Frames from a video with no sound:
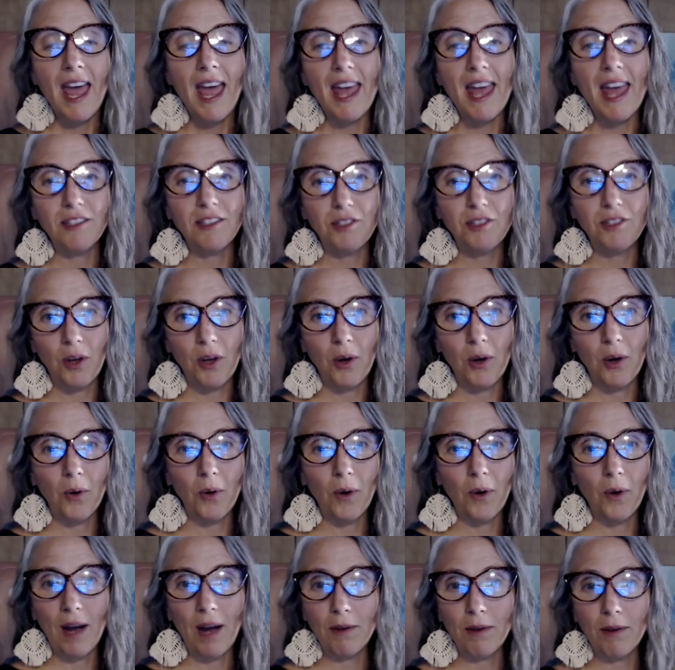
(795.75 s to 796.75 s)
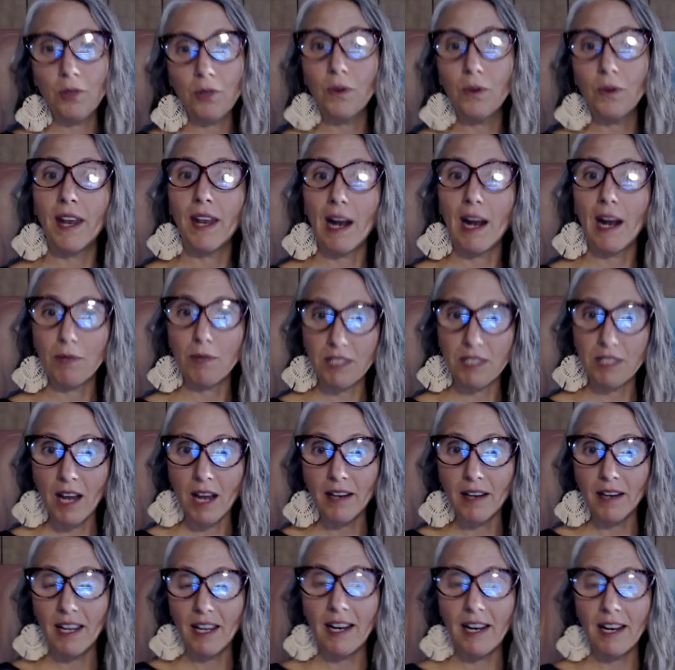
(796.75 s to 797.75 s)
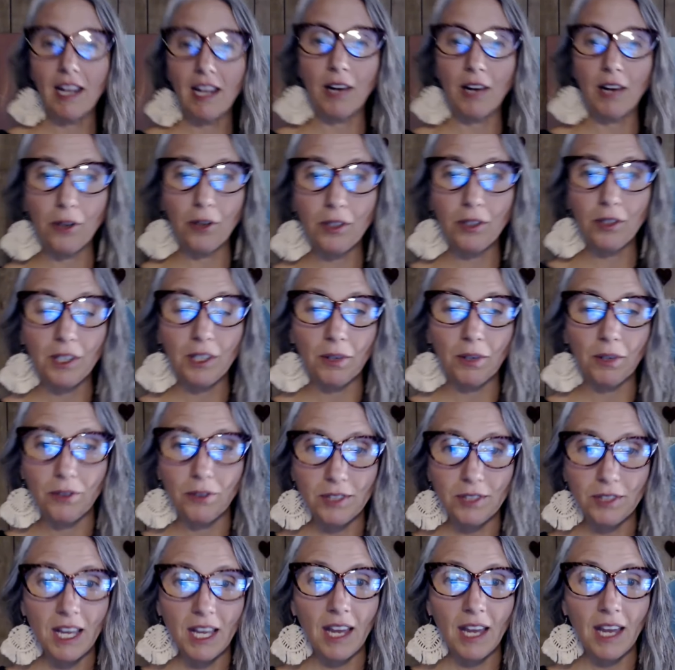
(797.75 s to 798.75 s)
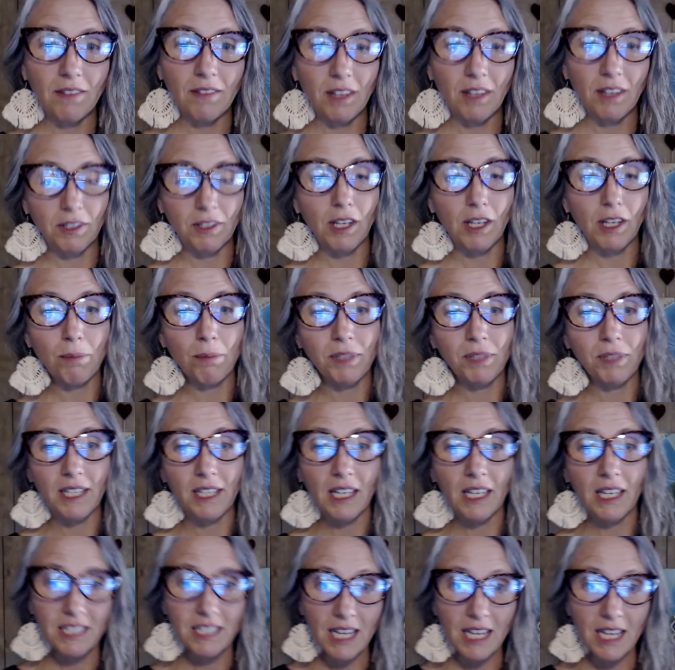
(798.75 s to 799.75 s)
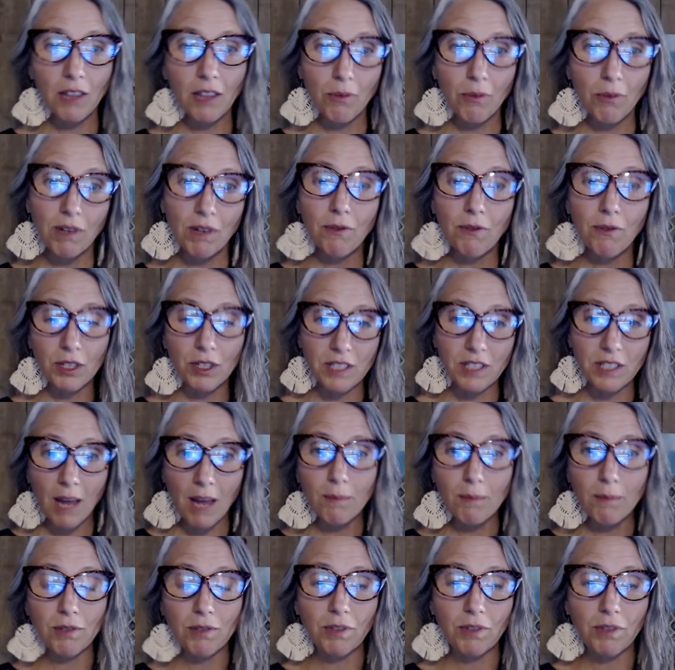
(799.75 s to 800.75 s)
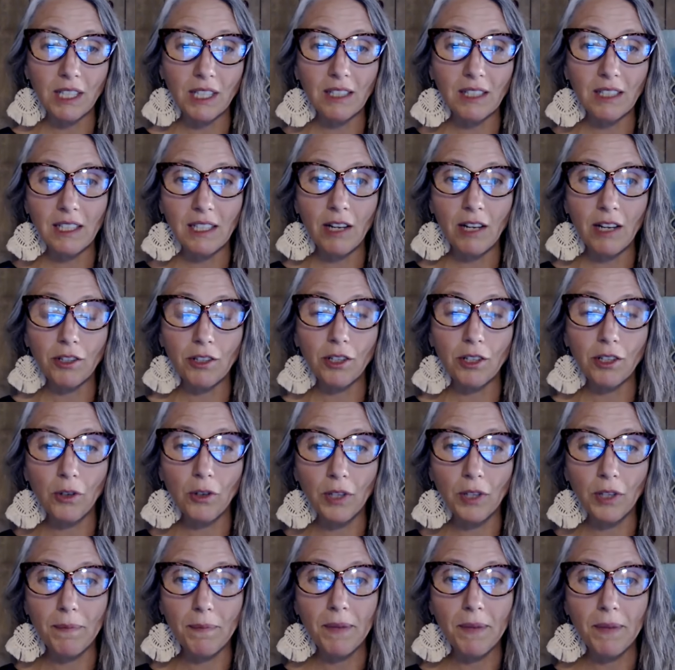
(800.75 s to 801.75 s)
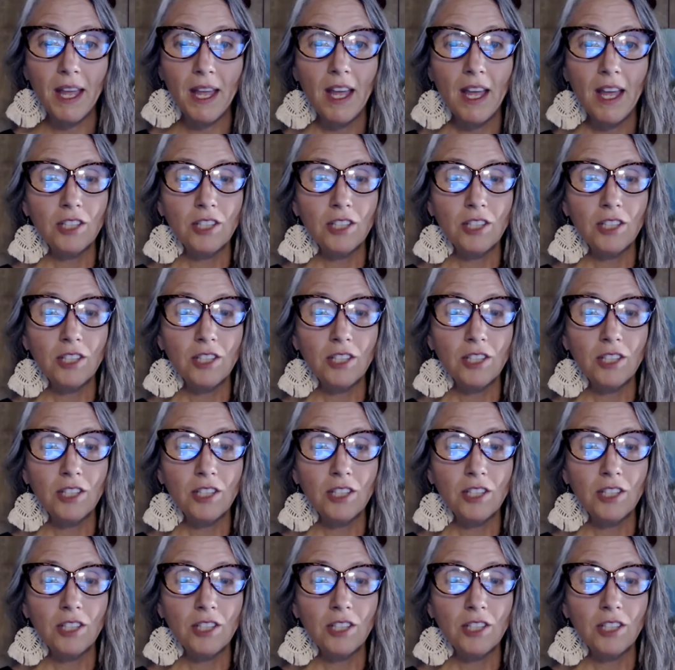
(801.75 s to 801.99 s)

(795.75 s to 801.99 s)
And so I knew that I was done. And I had heard the owner say of, of the company that could take three to four times to really clean out your colon.